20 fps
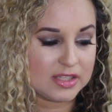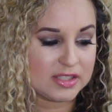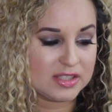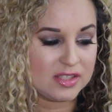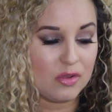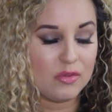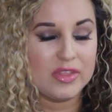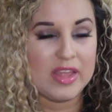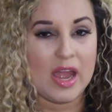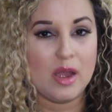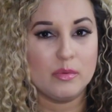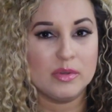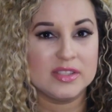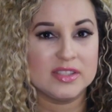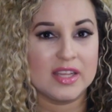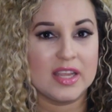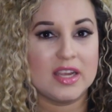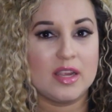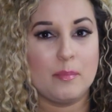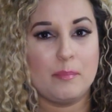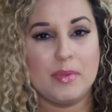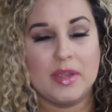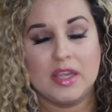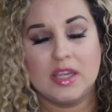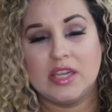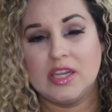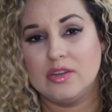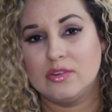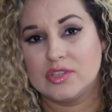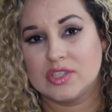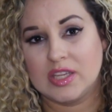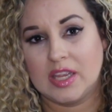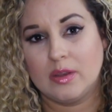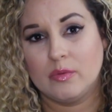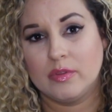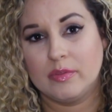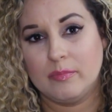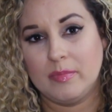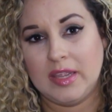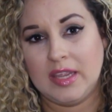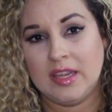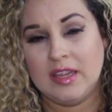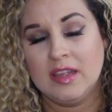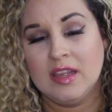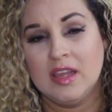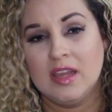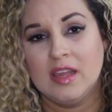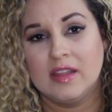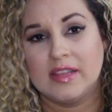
So that was like a big huge thing with me.